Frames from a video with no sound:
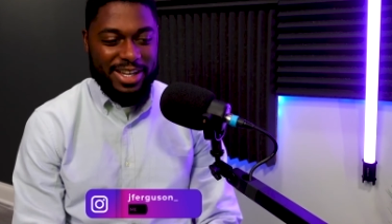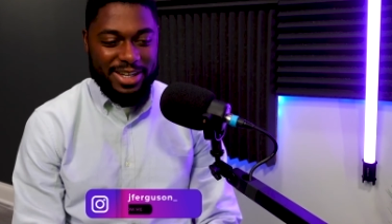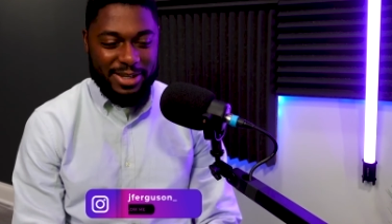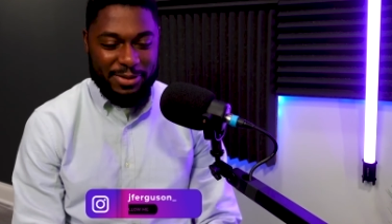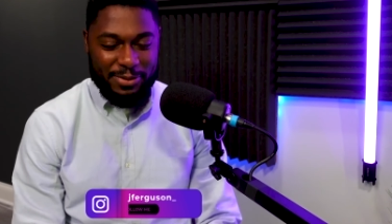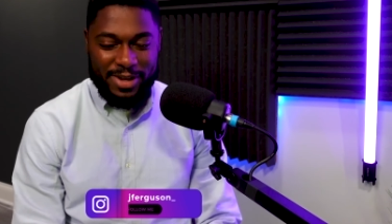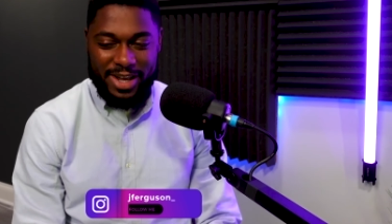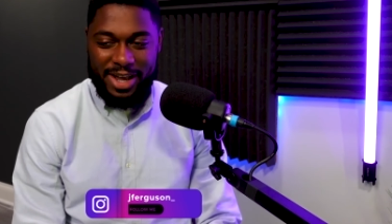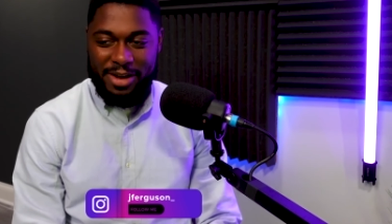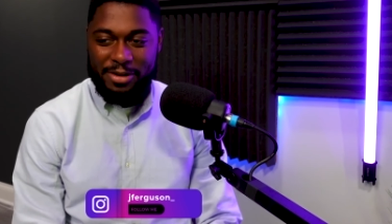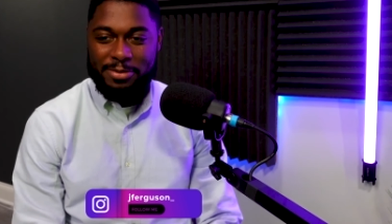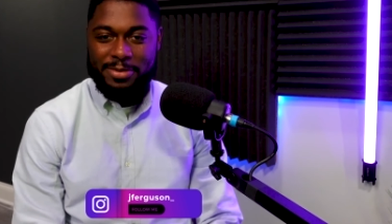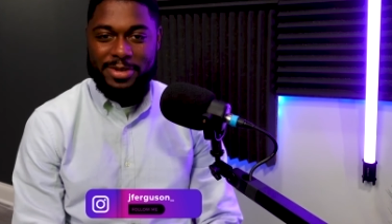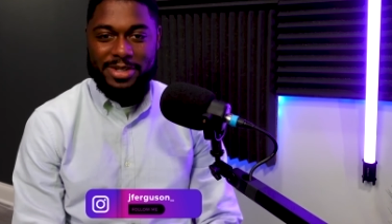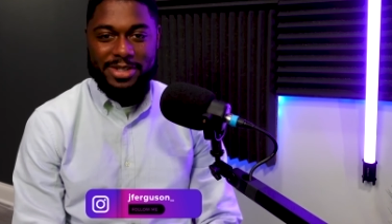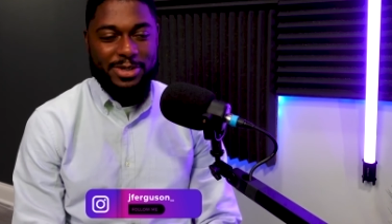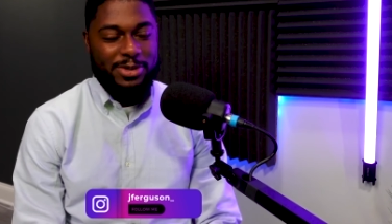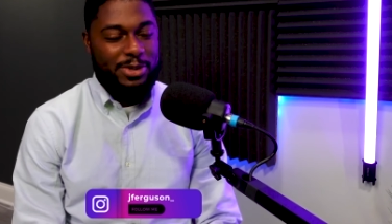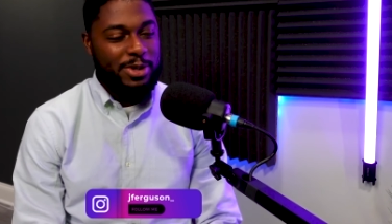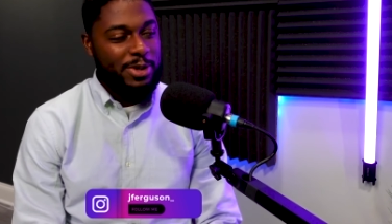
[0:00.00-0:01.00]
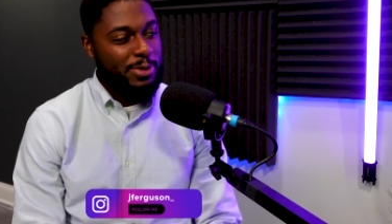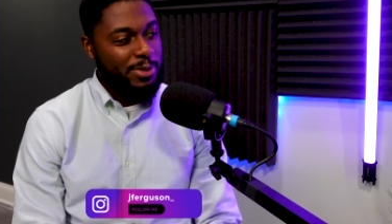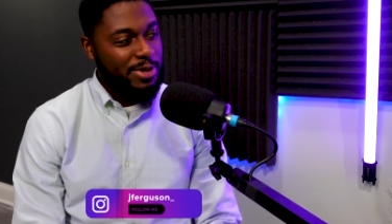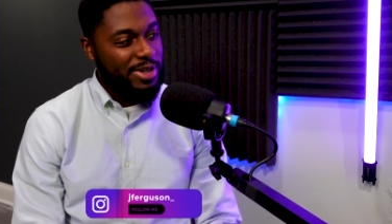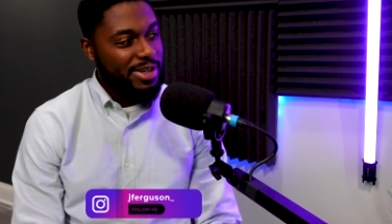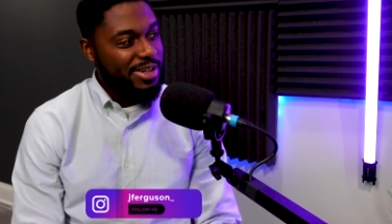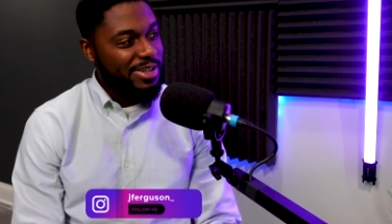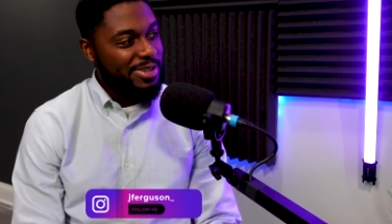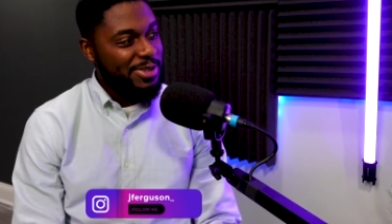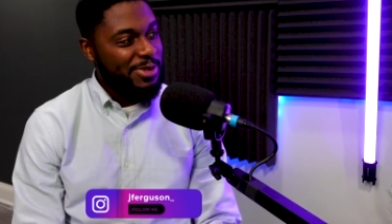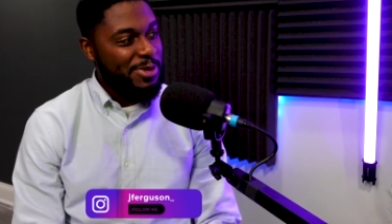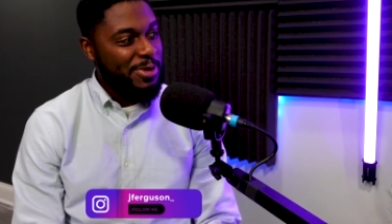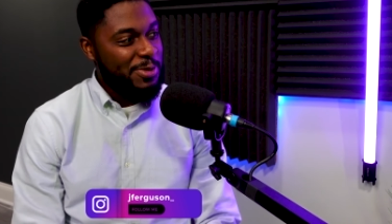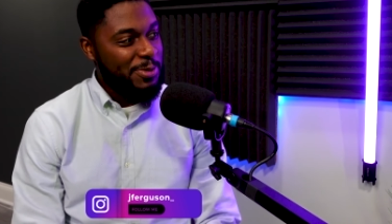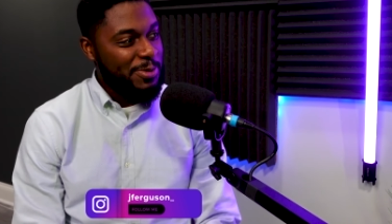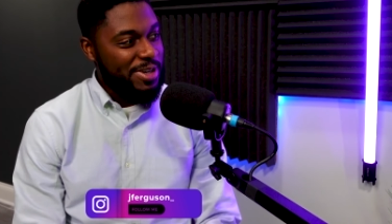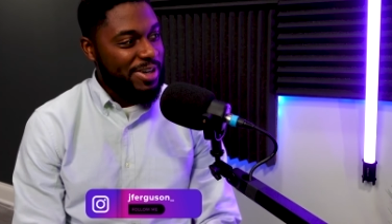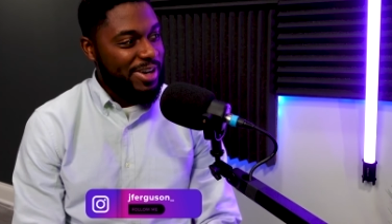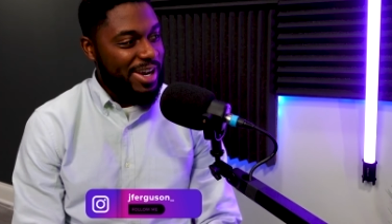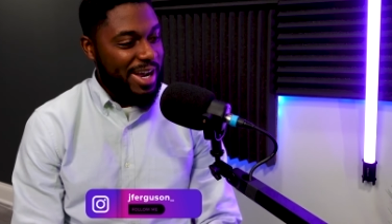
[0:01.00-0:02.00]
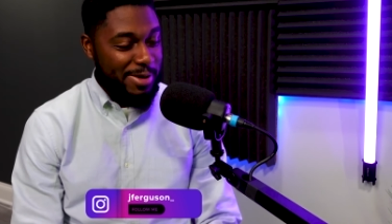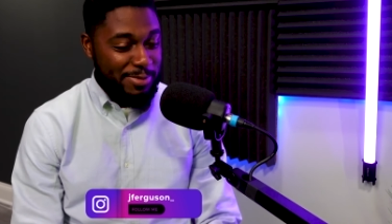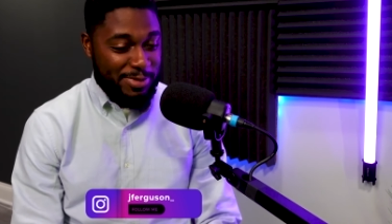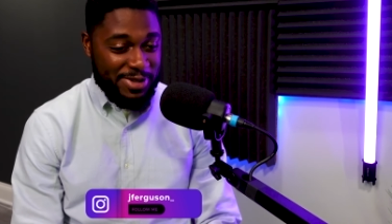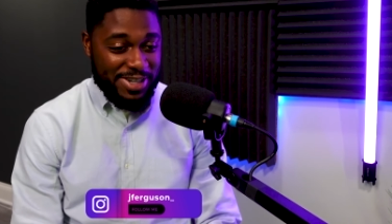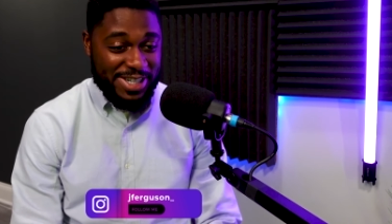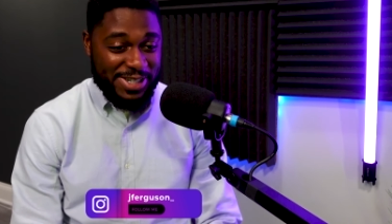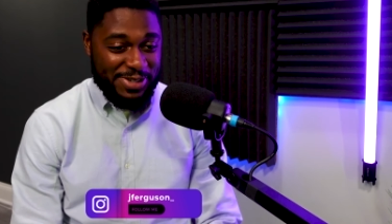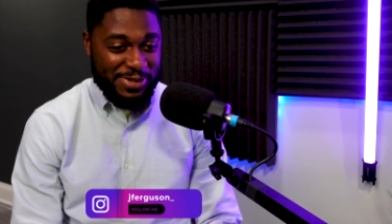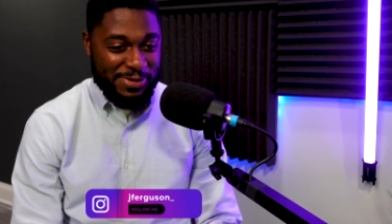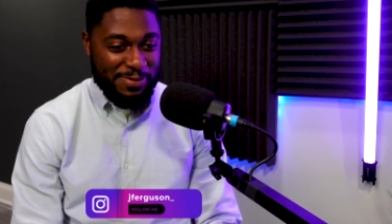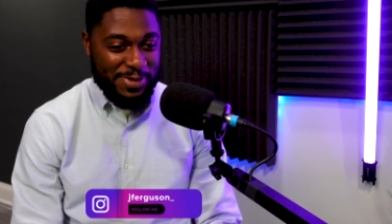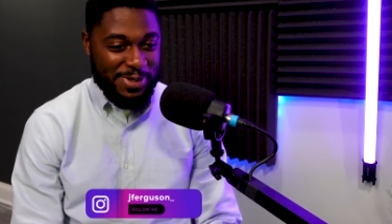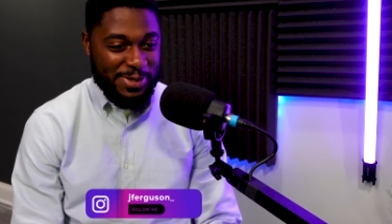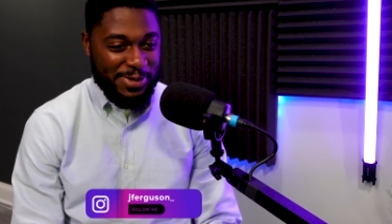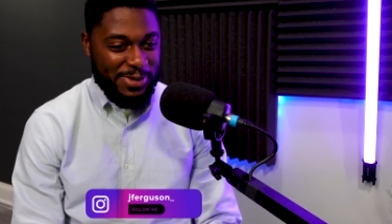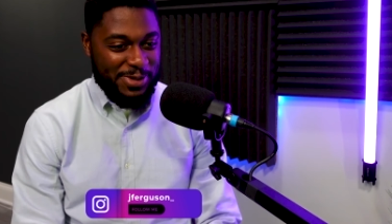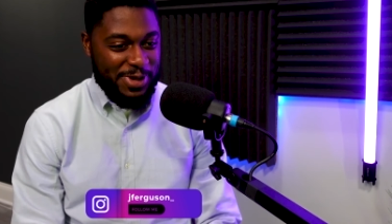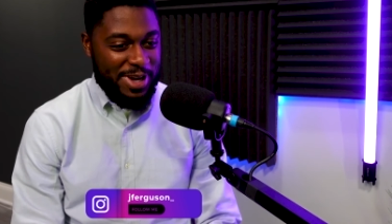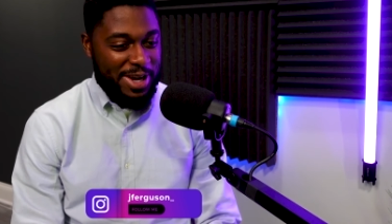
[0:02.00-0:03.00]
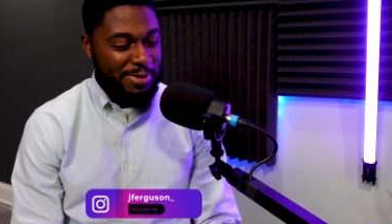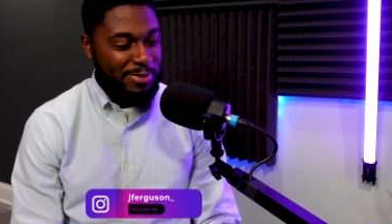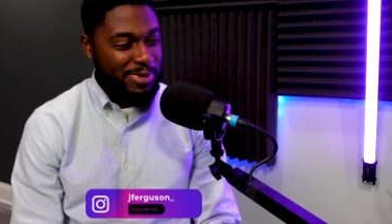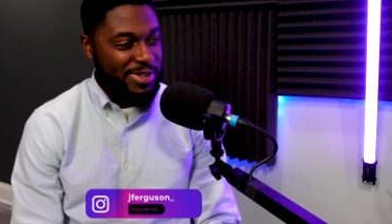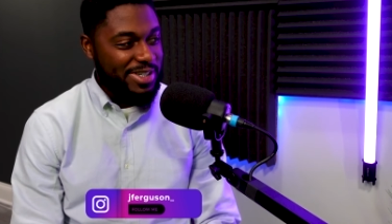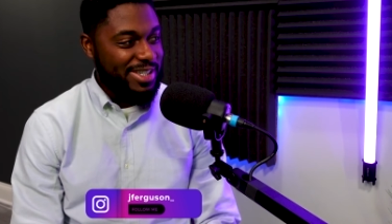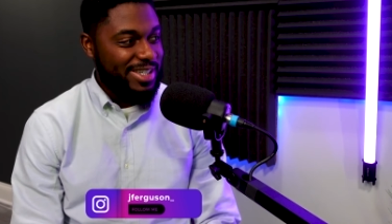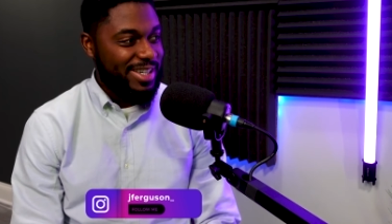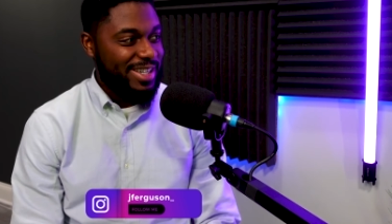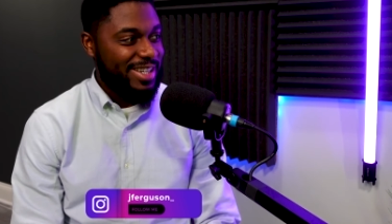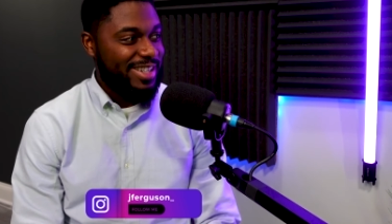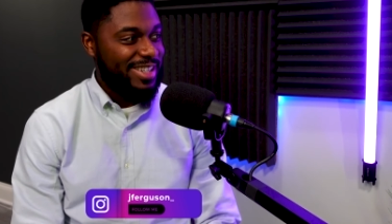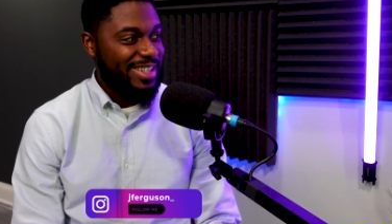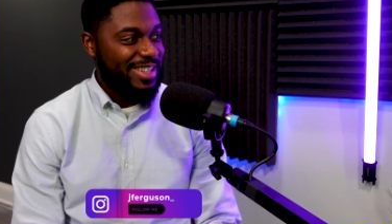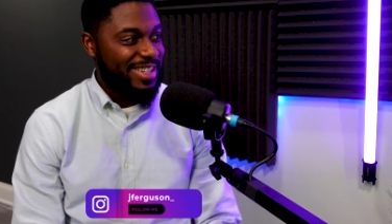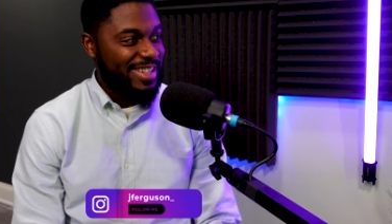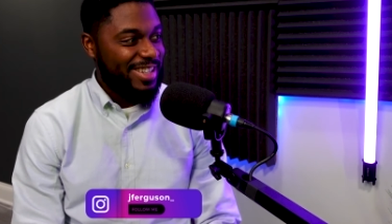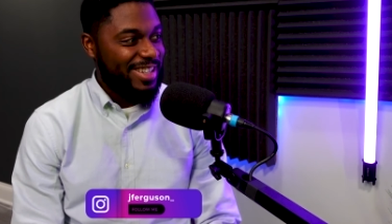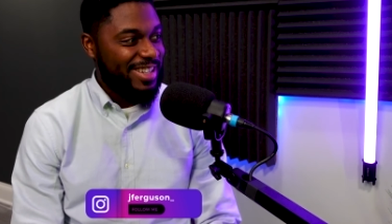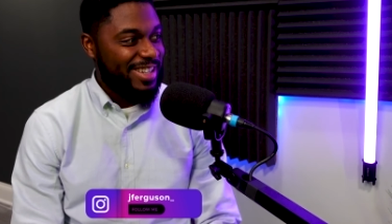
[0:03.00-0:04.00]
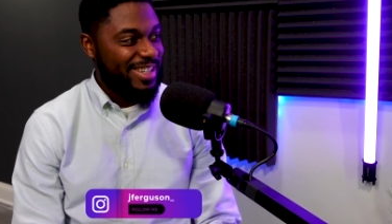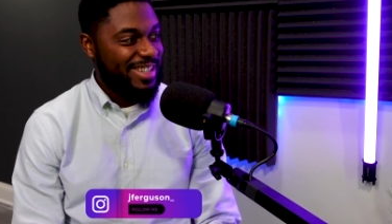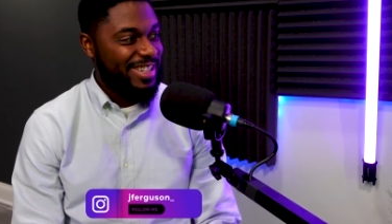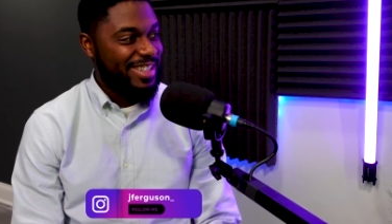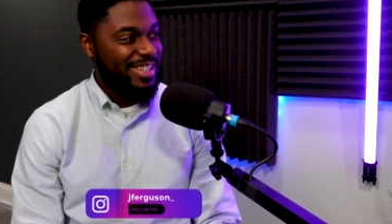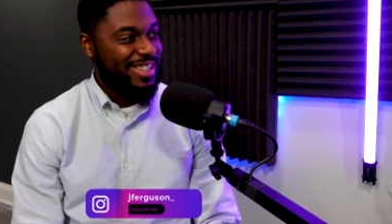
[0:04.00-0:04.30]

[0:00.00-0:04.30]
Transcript: you for having me. It's going well. It's going well. High praise from you, so I appreciate it. Yeah, yeah,